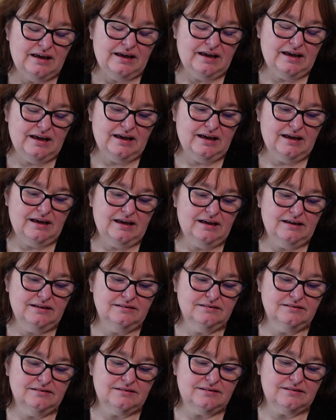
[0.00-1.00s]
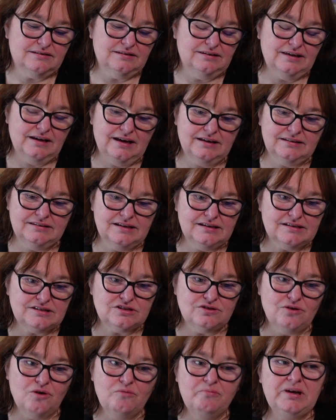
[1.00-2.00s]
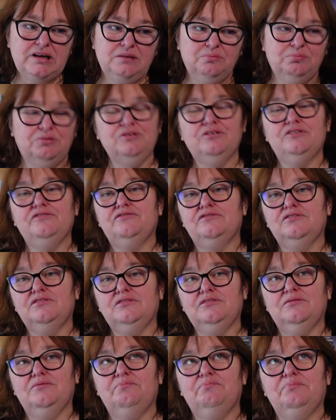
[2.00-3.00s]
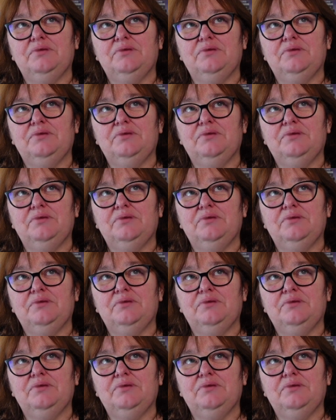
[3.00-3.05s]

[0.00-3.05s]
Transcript: And yeah, there are so many beautiful